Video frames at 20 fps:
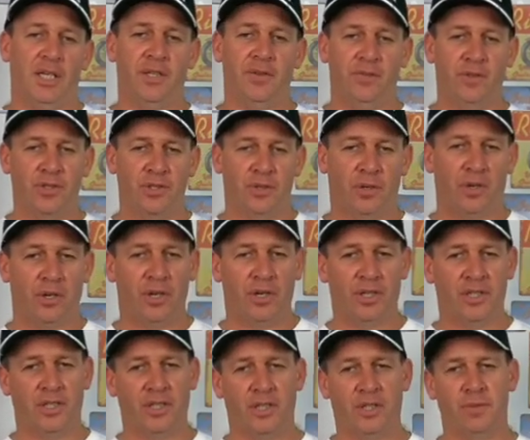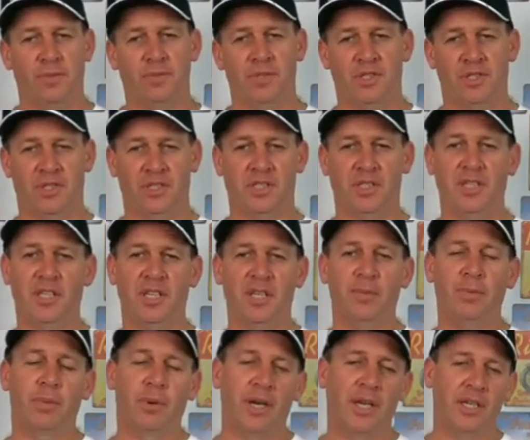individual items,
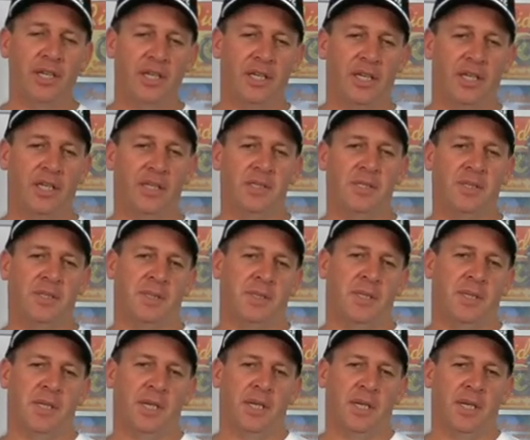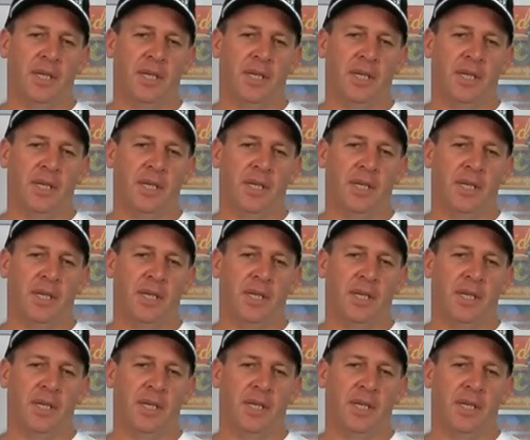see breakdowns.